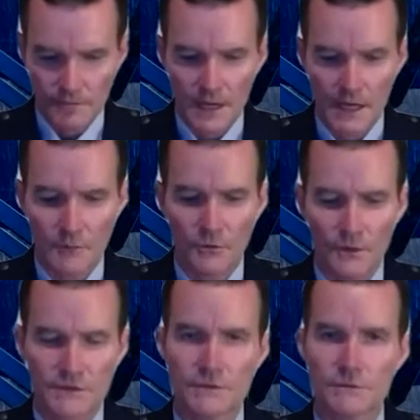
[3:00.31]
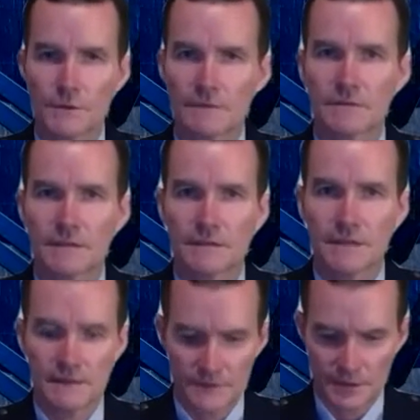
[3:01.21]
flying operations with
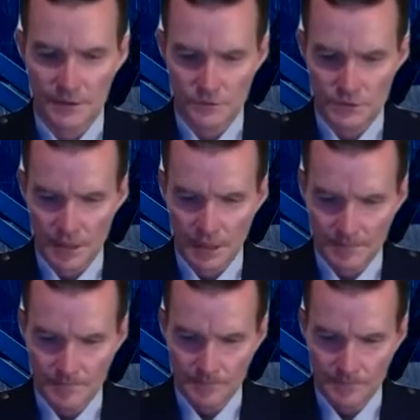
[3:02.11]
F-16s at Kun San,